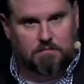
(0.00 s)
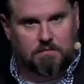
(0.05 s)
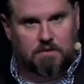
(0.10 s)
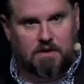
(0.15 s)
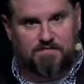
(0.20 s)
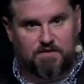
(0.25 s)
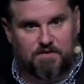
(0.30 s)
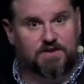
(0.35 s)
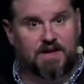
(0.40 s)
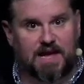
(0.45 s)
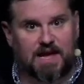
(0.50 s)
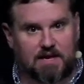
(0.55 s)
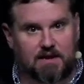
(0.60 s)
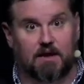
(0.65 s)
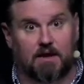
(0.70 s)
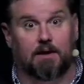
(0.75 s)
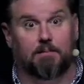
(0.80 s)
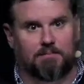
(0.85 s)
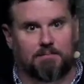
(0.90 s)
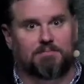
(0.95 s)
If you've taken
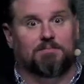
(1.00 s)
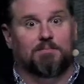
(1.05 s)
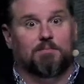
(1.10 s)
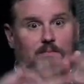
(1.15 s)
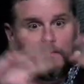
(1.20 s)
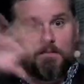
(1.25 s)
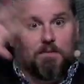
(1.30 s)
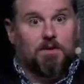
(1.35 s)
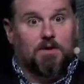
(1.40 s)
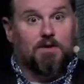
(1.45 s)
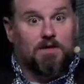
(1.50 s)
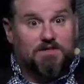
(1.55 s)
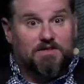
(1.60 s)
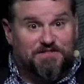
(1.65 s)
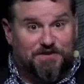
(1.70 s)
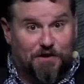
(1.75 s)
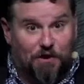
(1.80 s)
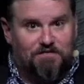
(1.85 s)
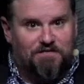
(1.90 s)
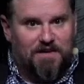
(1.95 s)
a
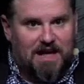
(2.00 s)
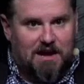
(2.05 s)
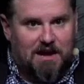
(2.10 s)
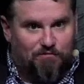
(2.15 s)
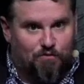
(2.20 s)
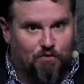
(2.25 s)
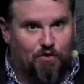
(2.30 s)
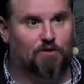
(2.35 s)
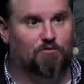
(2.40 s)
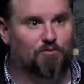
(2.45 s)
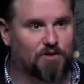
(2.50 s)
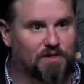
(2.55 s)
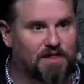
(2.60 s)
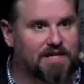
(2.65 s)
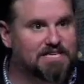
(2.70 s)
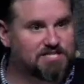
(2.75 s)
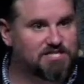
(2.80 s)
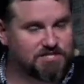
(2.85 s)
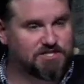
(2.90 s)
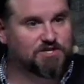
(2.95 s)
survey of world
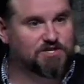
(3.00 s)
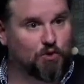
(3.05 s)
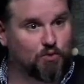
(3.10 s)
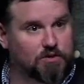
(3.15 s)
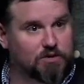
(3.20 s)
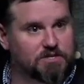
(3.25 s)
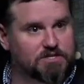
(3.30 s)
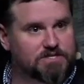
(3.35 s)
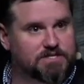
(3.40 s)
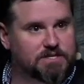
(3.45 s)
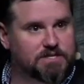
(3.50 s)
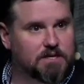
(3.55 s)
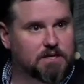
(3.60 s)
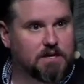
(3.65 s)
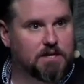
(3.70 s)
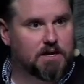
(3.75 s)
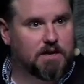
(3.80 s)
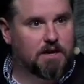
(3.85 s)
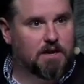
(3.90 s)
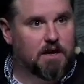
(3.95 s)
religions course,
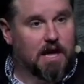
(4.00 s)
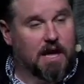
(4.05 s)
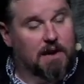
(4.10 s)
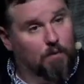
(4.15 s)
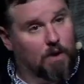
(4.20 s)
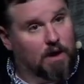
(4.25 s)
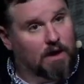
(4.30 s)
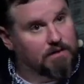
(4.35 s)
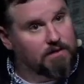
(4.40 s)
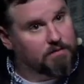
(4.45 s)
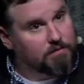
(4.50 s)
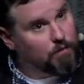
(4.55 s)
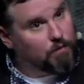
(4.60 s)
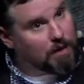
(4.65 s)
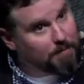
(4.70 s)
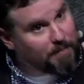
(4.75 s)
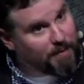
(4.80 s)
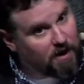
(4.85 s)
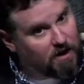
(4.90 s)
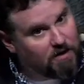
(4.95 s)
and what,
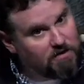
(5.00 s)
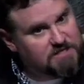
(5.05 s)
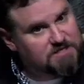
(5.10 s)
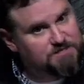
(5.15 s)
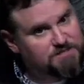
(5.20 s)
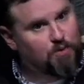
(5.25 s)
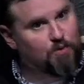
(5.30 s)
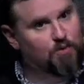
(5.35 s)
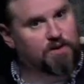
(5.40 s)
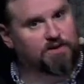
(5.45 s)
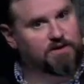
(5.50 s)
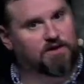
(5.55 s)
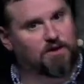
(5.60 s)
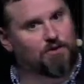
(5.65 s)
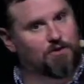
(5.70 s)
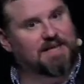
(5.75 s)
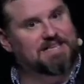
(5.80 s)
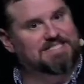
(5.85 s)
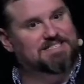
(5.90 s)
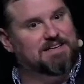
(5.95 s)
what Paul is pointing
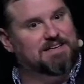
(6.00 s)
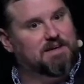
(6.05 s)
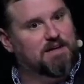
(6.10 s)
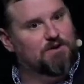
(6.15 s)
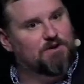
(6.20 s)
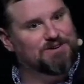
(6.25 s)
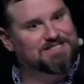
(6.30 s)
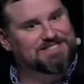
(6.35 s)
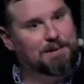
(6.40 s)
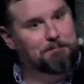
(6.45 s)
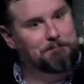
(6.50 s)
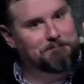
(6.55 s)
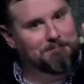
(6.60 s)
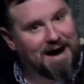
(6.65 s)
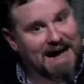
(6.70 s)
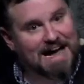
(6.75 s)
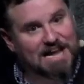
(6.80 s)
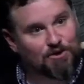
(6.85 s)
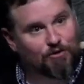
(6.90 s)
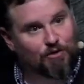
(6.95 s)
to is, here is a
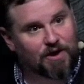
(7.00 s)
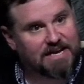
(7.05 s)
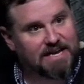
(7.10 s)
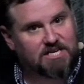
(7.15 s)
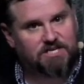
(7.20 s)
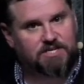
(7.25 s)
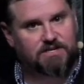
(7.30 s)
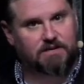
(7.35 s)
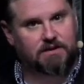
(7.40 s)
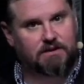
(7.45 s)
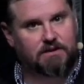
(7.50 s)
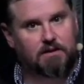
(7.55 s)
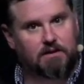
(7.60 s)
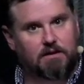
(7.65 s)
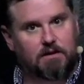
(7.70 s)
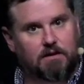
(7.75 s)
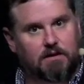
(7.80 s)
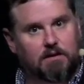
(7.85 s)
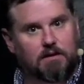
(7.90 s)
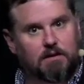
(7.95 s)
migration
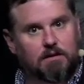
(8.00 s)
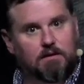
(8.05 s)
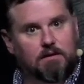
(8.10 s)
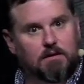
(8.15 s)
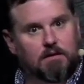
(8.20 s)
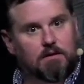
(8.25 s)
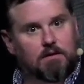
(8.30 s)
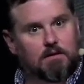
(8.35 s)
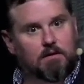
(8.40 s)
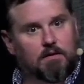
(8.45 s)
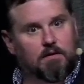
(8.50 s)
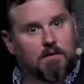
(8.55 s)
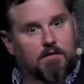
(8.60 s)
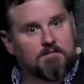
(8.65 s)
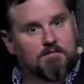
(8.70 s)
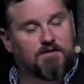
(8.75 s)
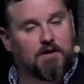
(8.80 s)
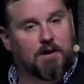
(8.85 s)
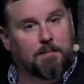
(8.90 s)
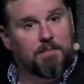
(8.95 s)

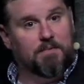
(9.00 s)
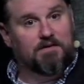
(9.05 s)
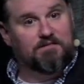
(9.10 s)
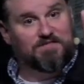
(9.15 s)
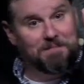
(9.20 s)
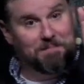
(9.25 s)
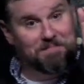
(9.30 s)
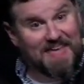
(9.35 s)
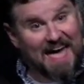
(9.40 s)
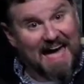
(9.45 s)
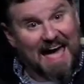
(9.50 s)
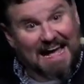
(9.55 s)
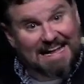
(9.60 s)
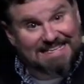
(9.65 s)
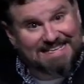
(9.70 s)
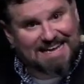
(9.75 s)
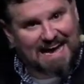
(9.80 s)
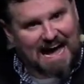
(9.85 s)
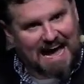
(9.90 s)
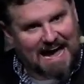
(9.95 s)
from, from
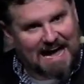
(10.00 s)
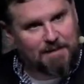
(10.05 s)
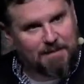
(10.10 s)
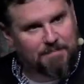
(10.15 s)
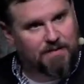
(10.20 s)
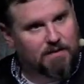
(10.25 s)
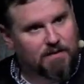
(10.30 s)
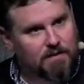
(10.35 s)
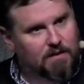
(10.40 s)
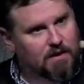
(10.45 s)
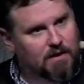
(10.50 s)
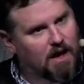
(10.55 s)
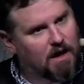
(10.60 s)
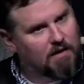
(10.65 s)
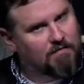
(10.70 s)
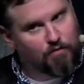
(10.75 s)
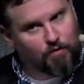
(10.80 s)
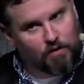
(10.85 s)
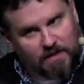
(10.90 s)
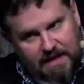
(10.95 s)
that type
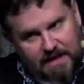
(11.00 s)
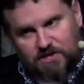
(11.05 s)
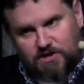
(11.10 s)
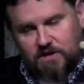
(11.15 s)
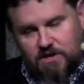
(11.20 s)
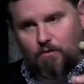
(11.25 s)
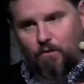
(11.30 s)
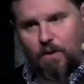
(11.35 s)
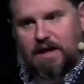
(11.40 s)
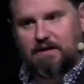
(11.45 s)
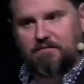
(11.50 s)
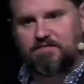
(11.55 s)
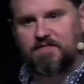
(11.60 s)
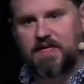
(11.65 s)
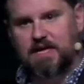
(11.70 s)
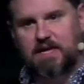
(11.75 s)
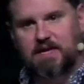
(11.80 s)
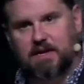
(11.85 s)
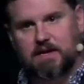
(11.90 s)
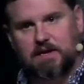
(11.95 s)
of religion and way of
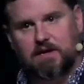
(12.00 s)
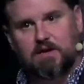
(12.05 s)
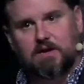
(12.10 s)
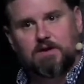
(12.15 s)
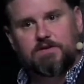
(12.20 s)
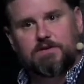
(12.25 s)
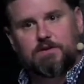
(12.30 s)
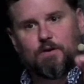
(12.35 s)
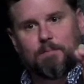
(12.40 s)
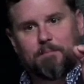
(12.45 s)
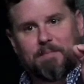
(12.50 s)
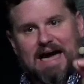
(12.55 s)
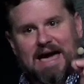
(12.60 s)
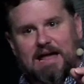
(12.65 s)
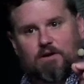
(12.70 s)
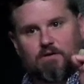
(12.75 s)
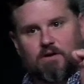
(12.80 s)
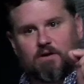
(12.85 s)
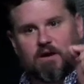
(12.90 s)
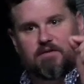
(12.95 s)
thinking to a
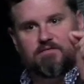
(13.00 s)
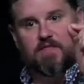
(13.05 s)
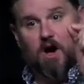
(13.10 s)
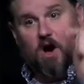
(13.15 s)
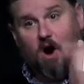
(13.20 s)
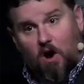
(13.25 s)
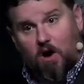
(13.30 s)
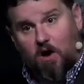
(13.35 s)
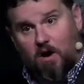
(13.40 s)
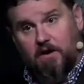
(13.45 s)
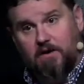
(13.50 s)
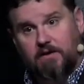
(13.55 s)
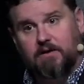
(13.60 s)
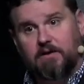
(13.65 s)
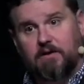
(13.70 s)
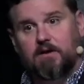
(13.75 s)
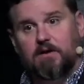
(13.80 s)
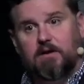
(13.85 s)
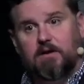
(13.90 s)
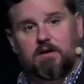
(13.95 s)
matter of the heart,
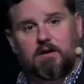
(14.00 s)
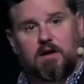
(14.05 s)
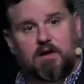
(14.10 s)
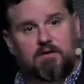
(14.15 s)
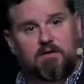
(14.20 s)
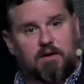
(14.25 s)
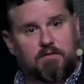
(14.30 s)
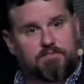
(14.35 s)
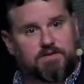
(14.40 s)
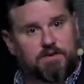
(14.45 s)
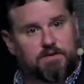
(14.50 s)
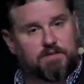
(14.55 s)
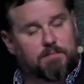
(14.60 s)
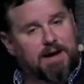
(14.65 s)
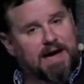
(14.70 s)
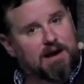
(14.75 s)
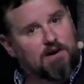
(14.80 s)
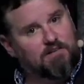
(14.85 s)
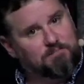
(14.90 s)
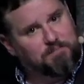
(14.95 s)
uh, uh to the
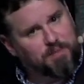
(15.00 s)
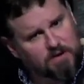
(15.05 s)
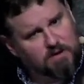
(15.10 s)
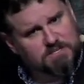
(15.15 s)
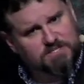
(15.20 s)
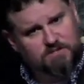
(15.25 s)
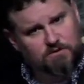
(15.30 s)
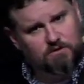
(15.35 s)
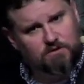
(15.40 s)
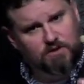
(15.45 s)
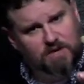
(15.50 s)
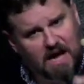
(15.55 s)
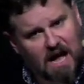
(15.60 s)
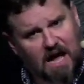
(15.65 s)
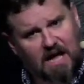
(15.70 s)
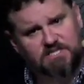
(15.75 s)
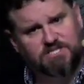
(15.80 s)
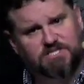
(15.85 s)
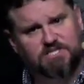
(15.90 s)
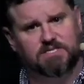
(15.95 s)
matter of personal
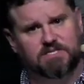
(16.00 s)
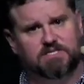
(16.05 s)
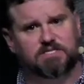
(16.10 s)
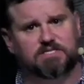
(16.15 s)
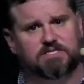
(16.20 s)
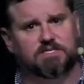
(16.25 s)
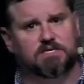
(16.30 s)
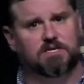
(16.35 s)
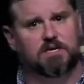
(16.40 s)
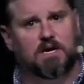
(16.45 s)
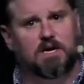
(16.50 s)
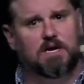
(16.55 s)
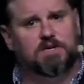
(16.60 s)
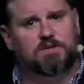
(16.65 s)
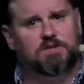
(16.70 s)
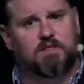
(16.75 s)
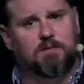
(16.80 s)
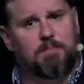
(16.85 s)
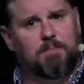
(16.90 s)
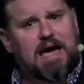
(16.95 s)
conscience,
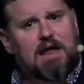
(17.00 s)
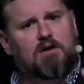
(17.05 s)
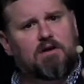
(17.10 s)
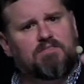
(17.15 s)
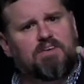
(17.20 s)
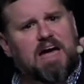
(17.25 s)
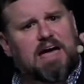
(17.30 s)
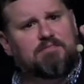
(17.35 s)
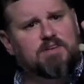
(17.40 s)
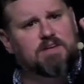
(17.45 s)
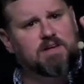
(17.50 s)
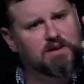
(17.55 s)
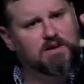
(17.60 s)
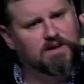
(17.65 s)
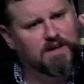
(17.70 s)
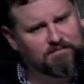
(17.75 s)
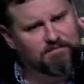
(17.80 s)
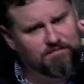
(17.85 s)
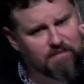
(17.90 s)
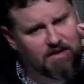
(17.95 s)
to the matter of having a,
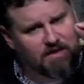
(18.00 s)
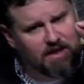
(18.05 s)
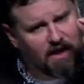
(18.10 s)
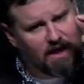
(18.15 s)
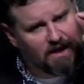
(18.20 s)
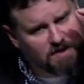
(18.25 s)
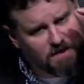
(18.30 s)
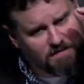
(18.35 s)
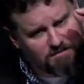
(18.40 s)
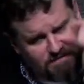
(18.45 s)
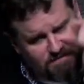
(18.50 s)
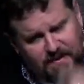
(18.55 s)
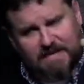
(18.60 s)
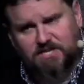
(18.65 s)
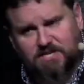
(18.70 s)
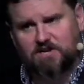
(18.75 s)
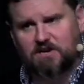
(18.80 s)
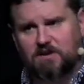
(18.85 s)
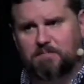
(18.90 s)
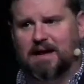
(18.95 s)
con- a
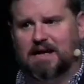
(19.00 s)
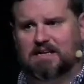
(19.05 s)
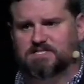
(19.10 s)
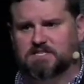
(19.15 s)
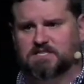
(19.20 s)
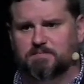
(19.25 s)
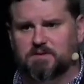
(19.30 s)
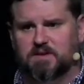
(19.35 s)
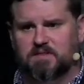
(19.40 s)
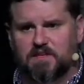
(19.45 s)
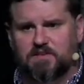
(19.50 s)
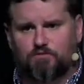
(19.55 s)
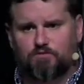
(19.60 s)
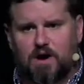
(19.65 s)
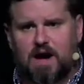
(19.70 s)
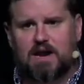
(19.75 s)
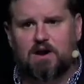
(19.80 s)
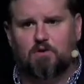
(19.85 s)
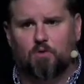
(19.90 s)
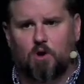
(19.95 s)
conviction about something that's
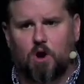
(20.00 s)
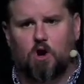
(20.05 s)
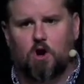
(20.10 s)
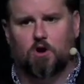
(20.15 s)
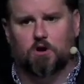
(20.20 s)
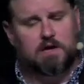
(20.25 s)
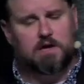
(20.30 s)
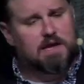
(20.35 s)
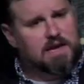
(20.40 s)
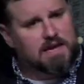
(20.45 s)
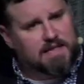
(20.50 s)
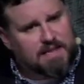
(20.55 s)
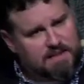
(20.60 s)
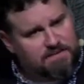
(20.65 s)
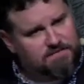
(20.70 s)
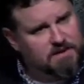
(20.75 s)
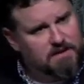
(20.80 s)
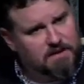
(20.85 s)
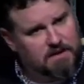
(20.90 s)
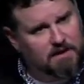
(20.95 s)
right or wrong and
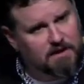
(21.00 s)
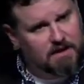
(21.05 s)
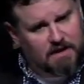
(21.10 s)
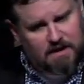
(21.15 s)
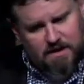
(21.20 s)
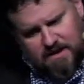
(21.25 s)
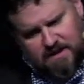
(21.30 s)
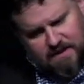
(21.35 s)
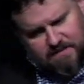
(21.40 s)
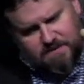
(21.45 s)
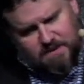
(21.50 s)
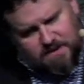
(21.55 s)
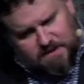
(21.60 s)
he's going to he's